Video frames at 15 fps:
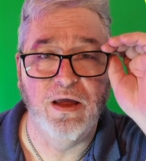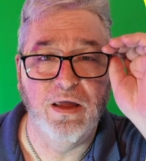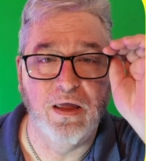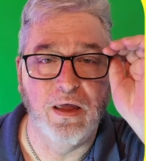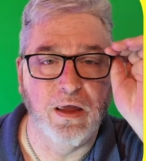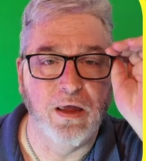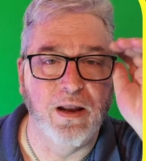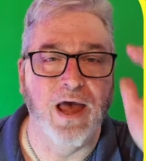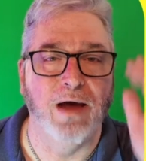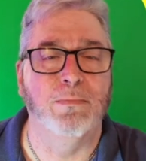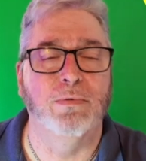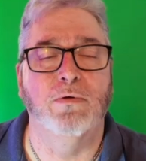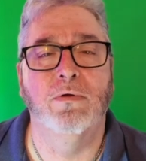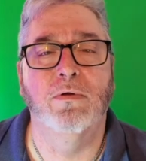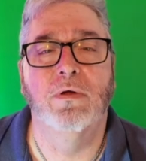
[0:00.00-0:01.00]
and
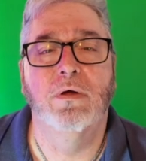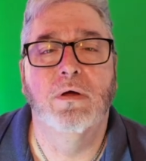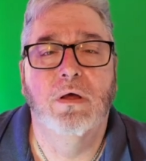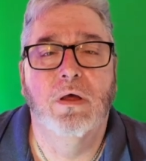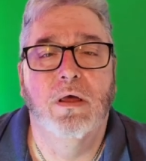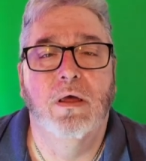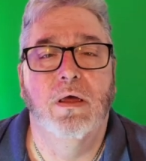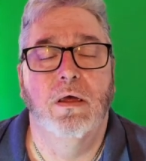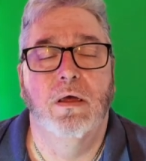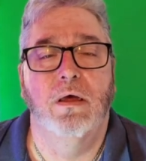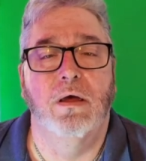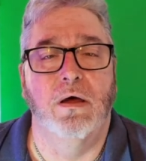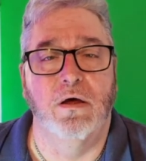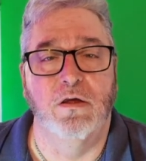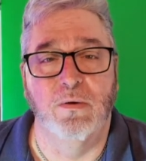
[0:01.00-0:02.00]
Apple
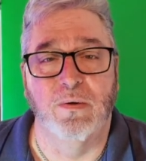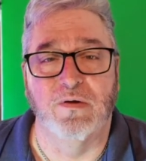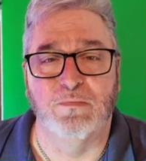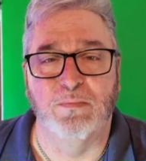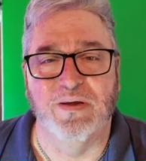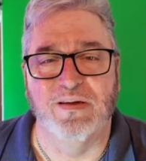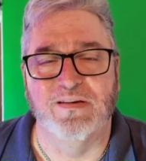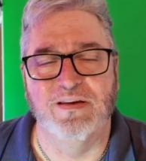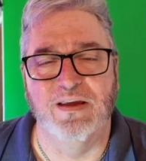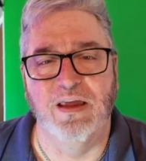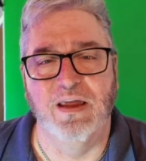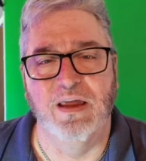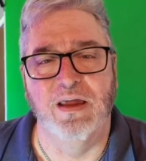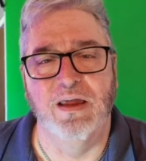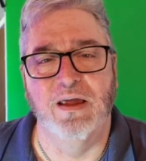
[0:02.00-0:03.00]

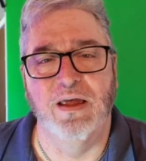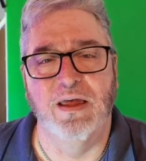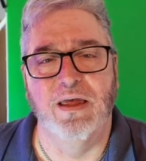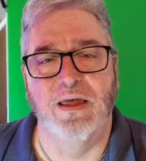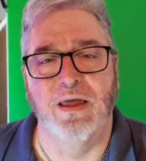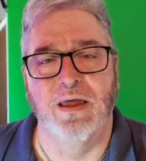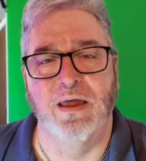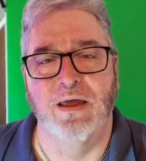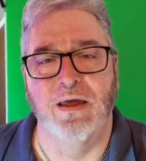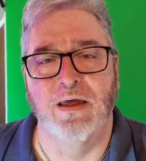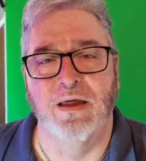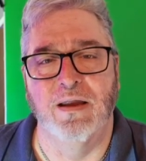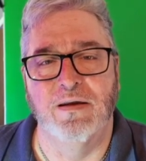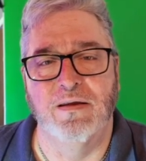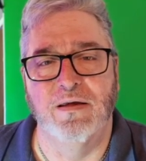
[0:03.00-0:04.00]
USB-C
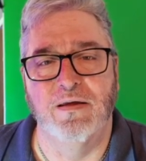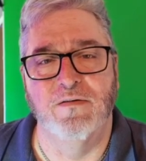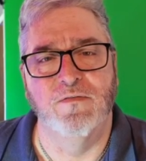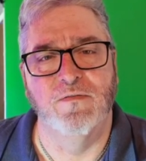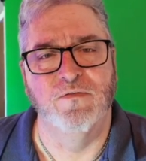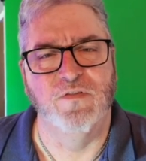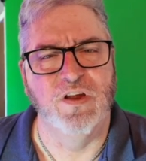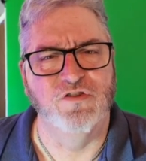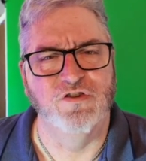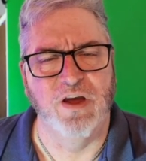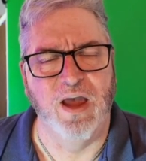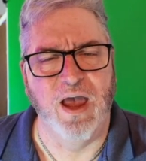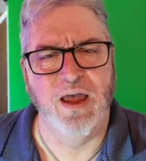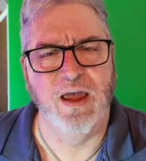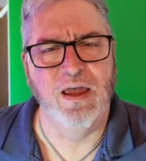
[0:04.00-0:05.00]
and
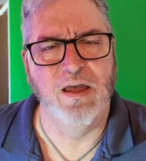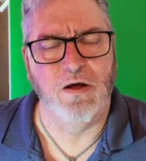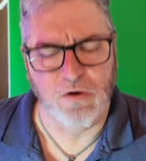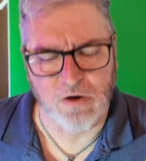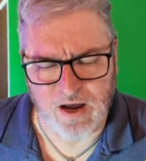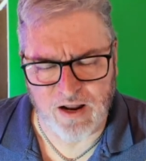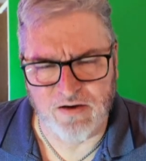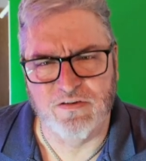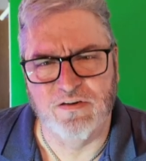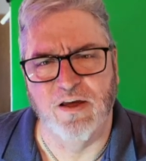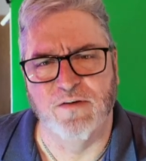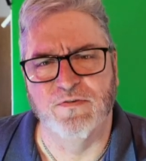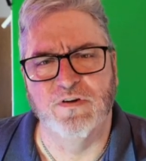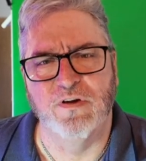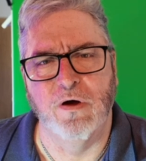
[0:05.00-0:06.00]
VGA, all kind of
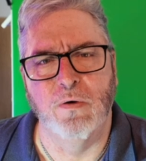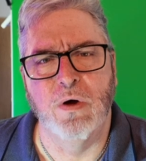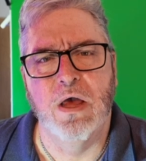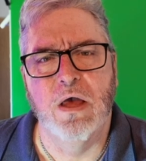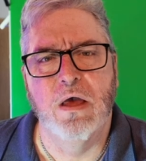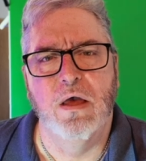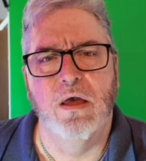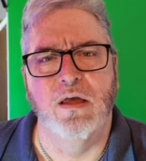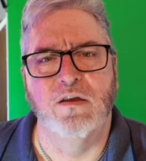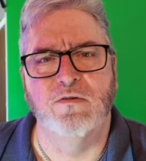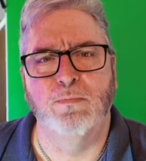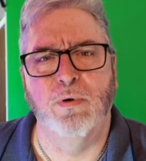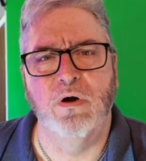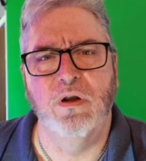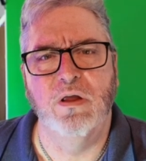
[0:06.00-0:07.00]
stuff. So it's
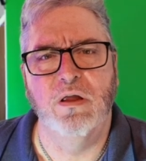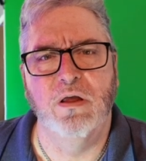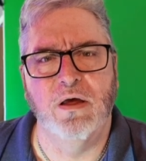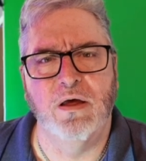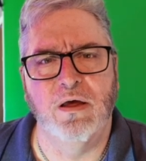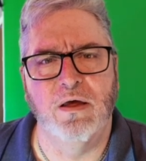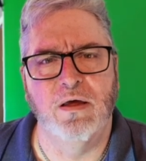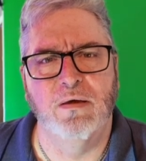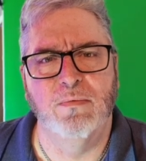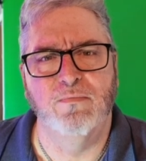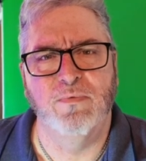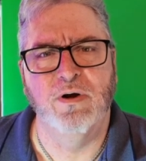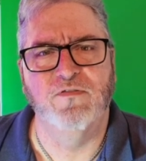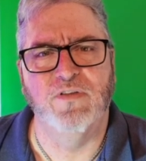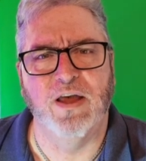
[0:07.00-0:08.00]
pretty
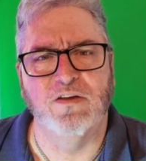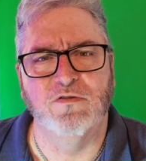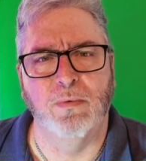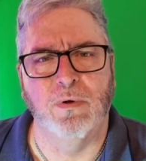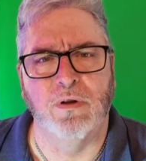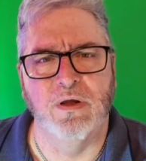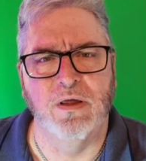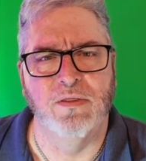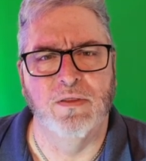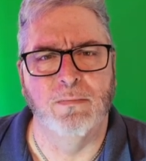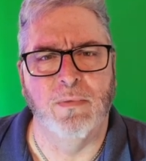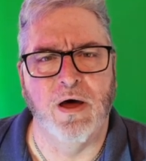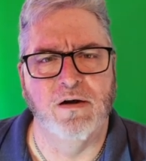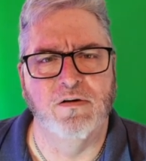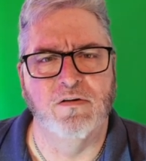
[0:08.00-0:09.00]
flexible in the
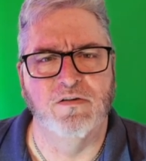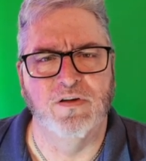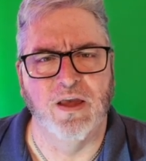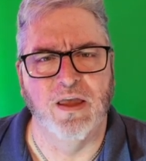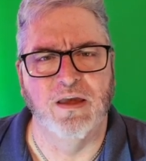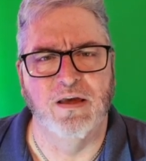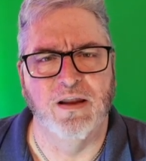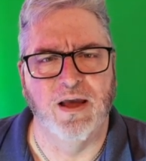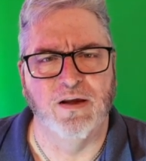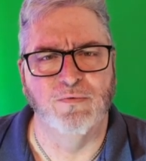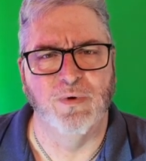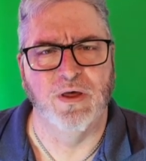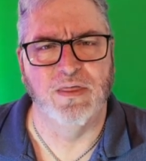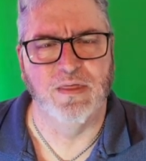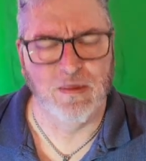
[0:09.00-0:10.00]
monitors it can connect
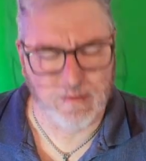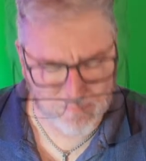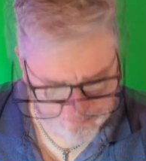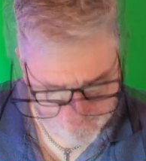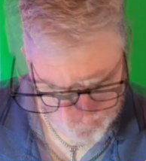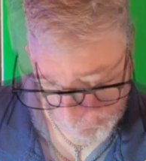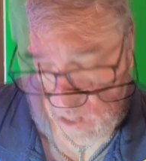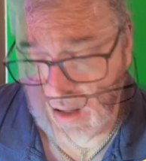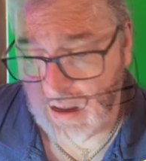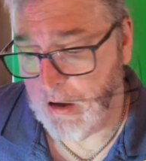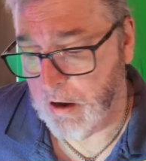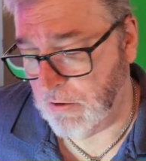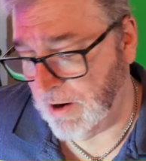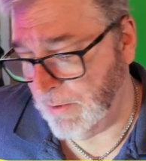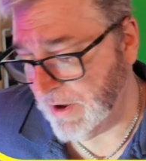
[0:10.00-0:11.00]
with.
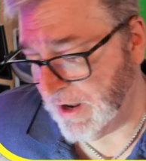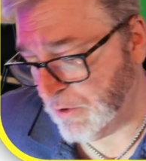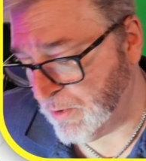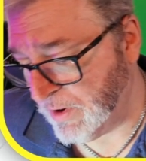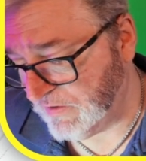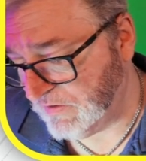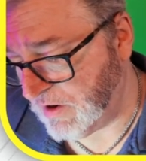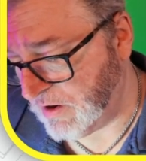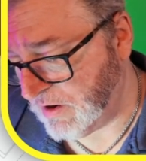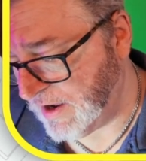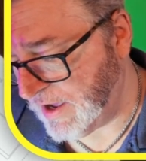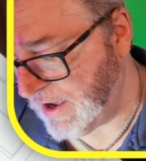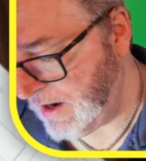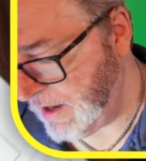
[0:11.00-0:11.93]
All right, we've got a quick start guide